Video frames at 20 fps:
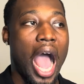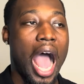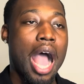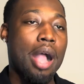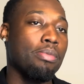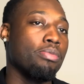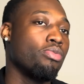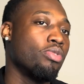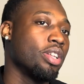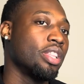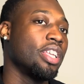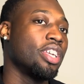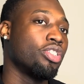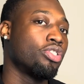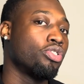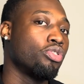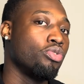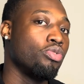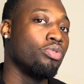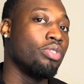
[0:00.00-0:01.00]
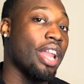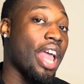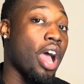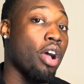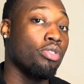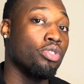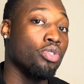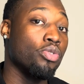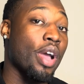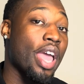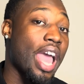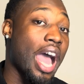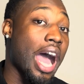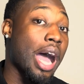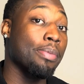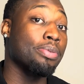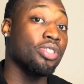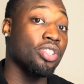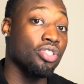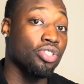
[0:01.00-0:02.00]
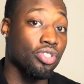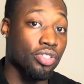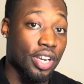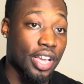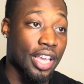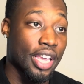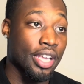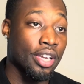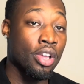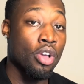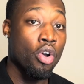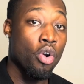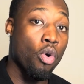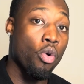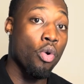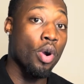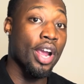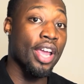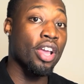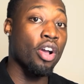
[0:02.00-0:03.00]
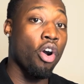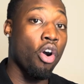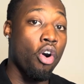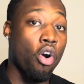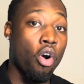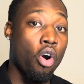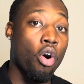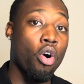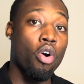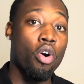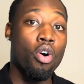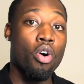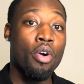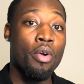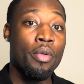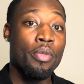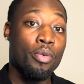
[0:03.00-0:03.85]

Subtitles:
I'm willing to now do a option trade or a call,